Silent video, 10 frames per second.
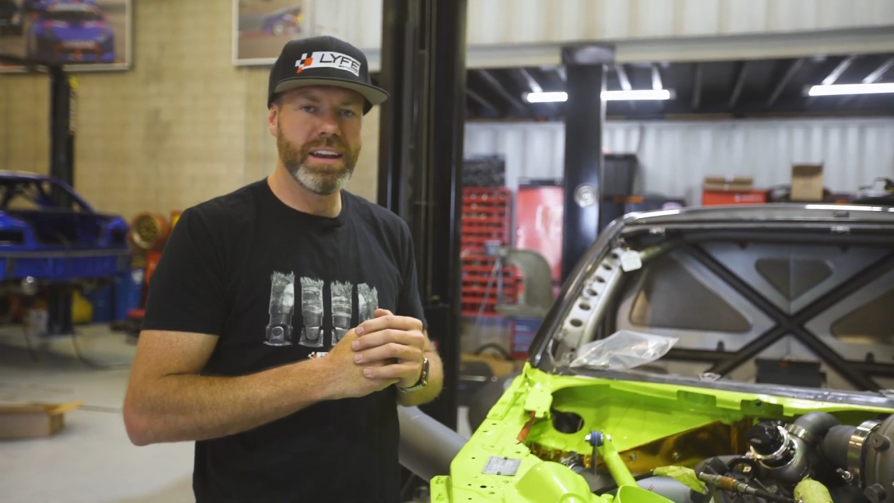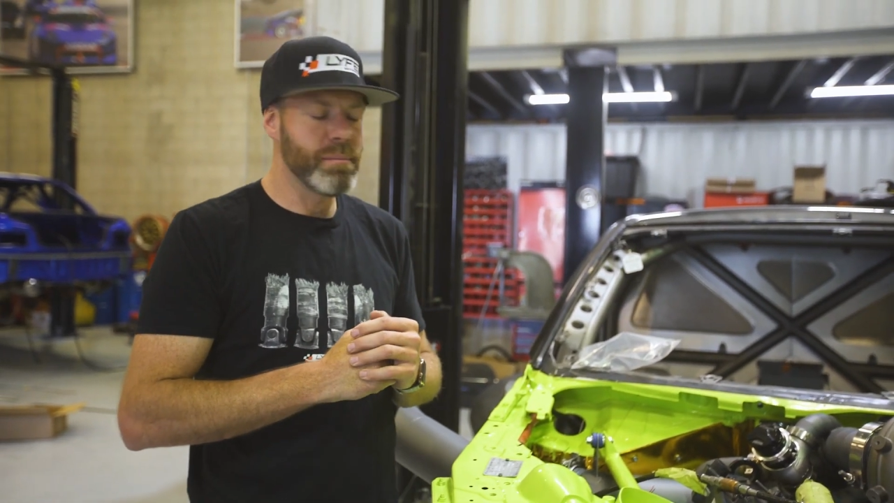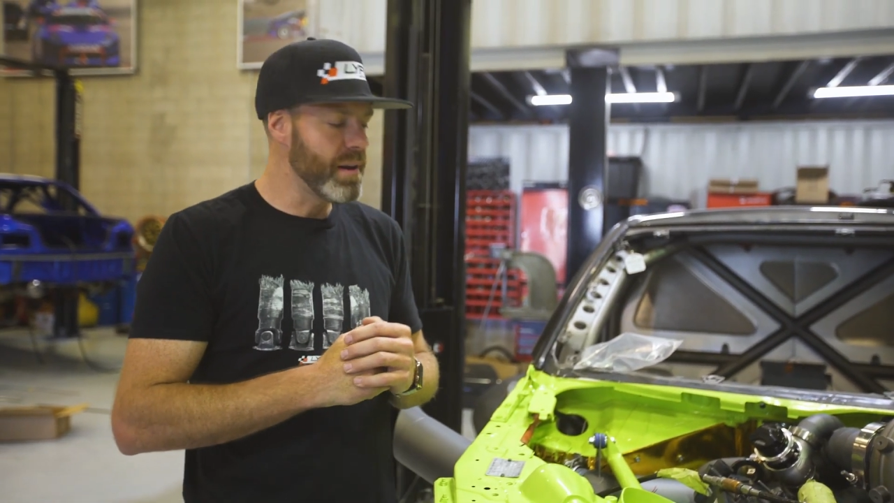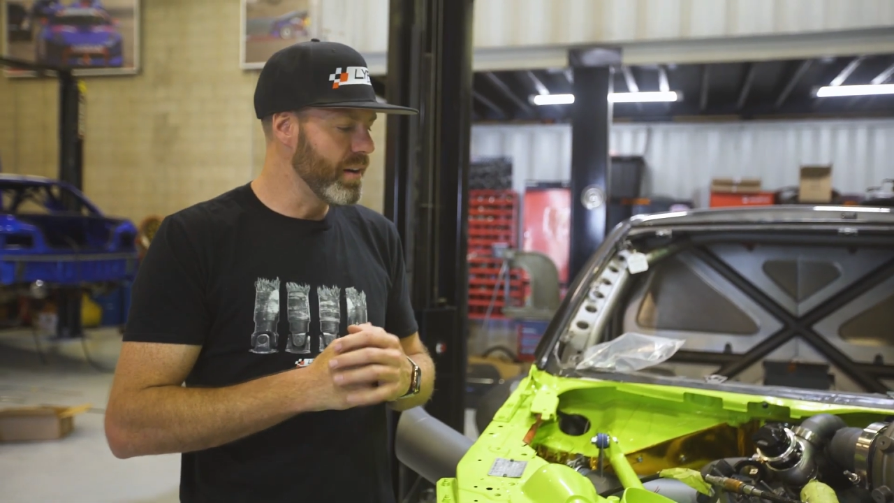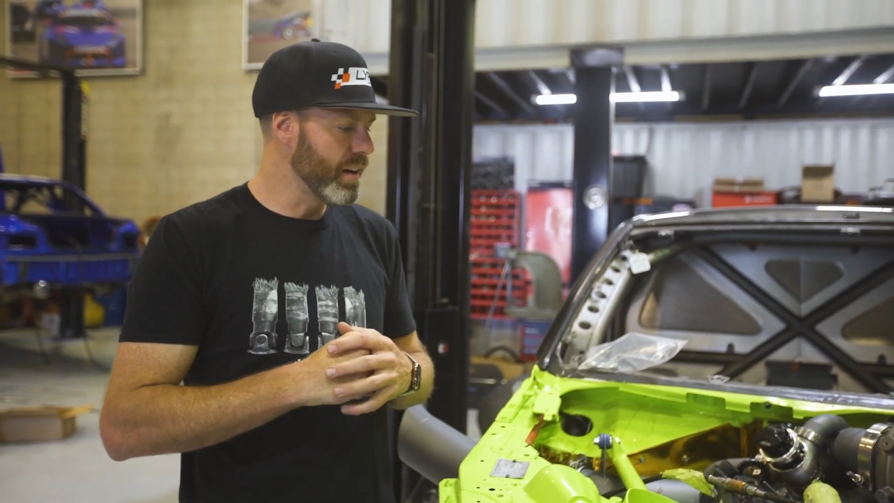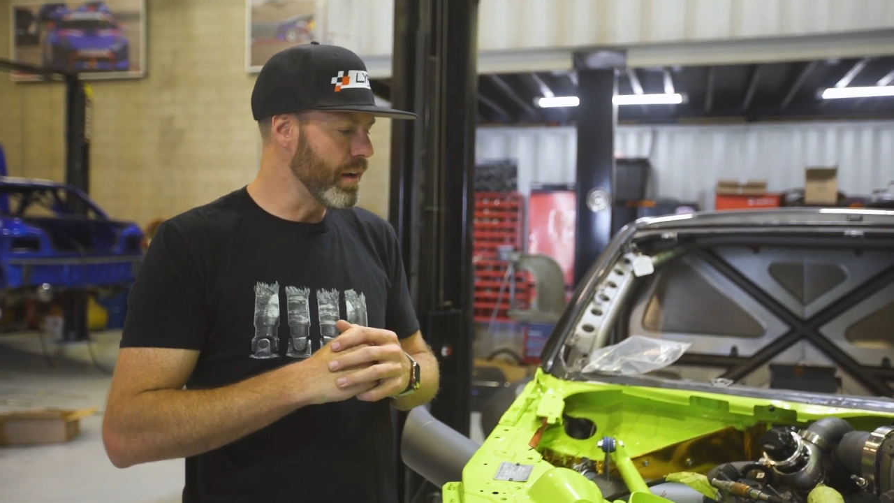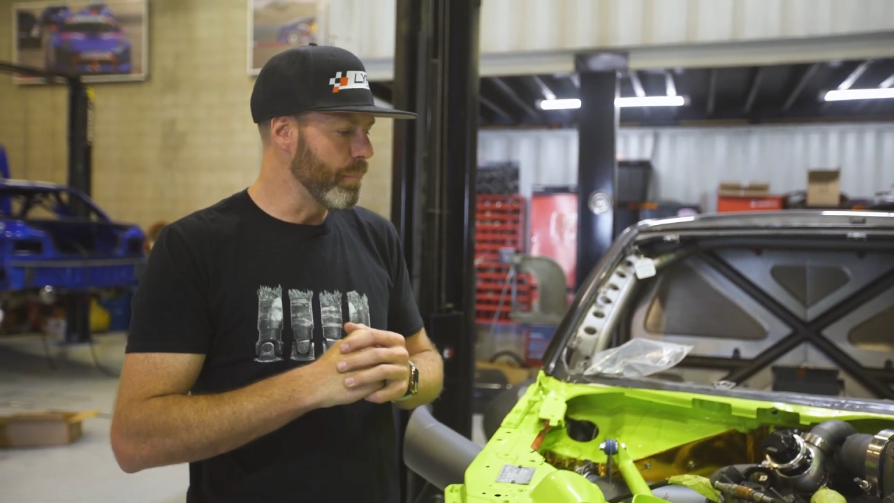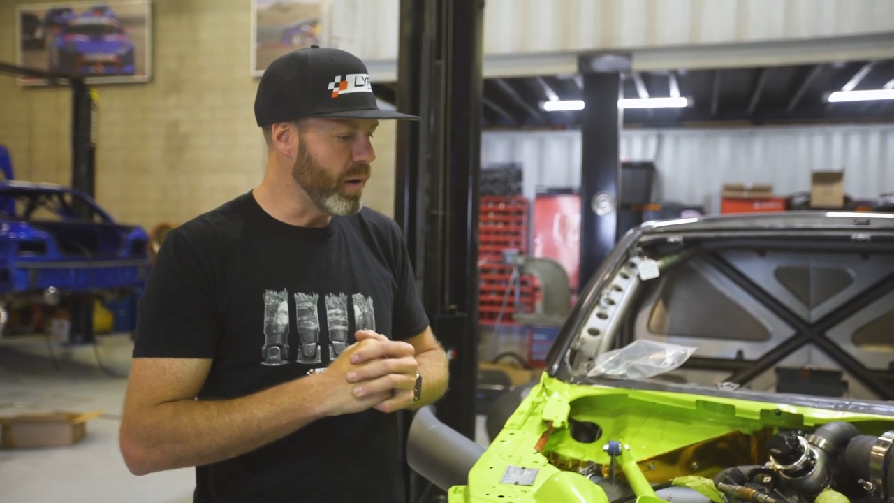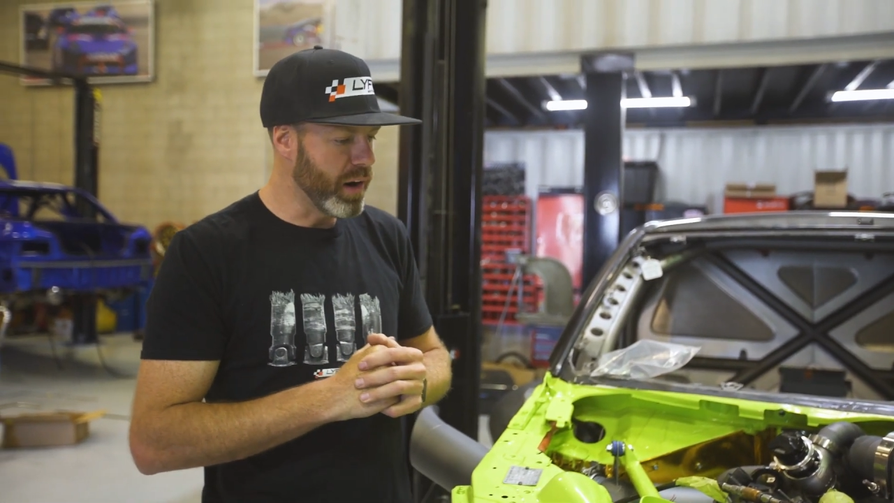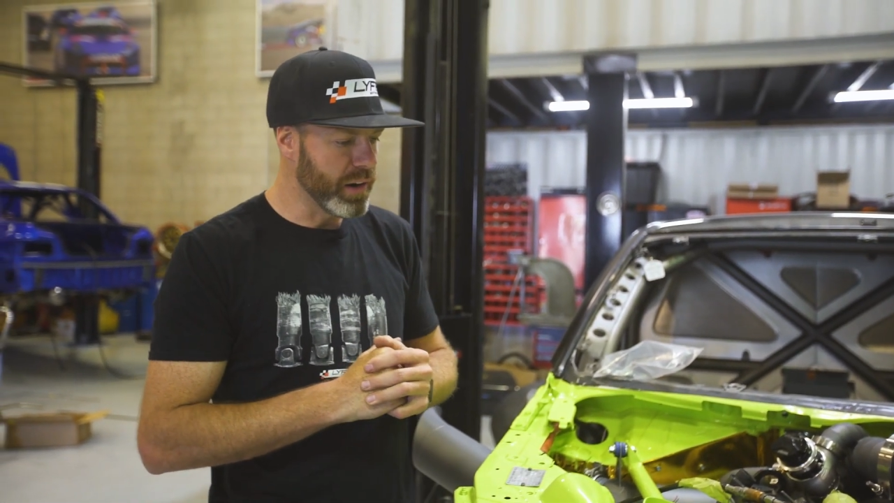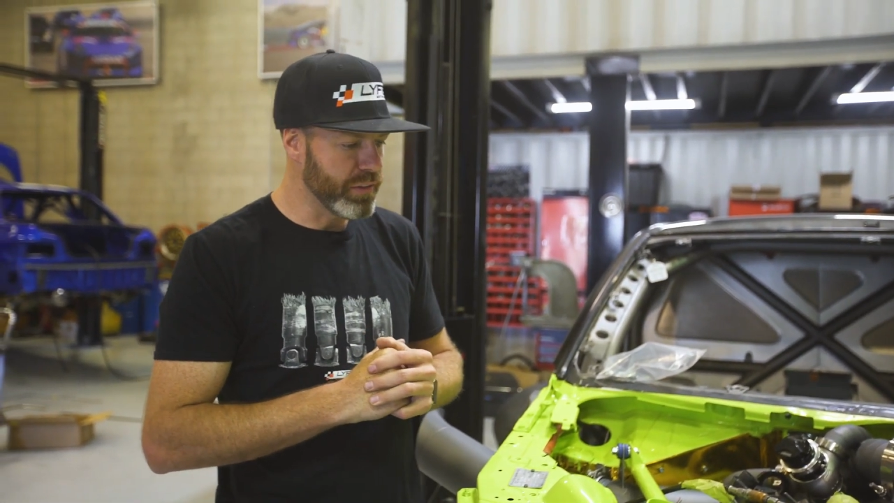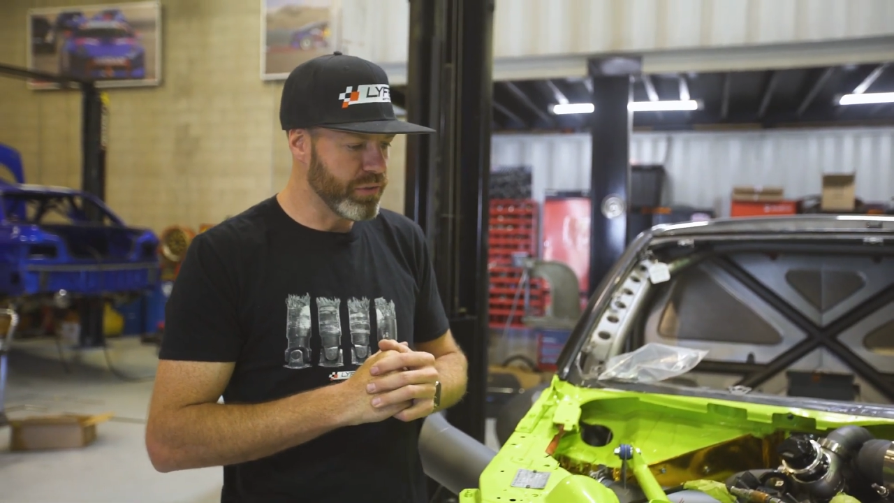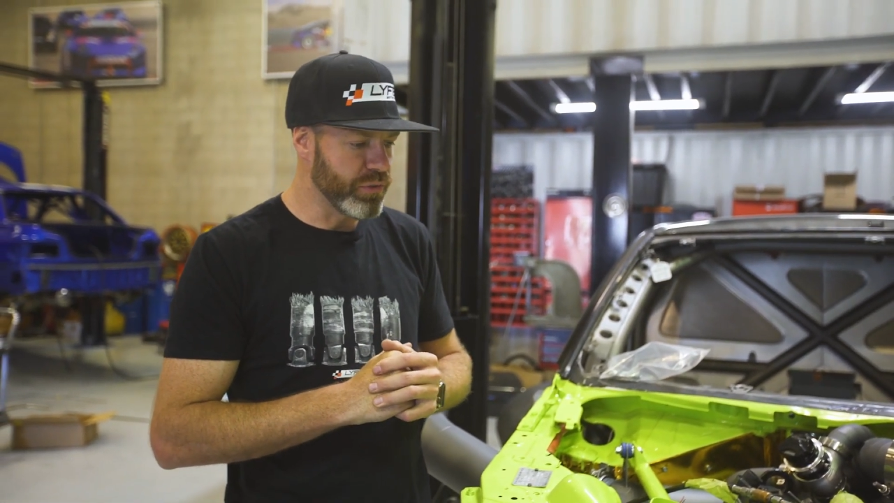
in America parts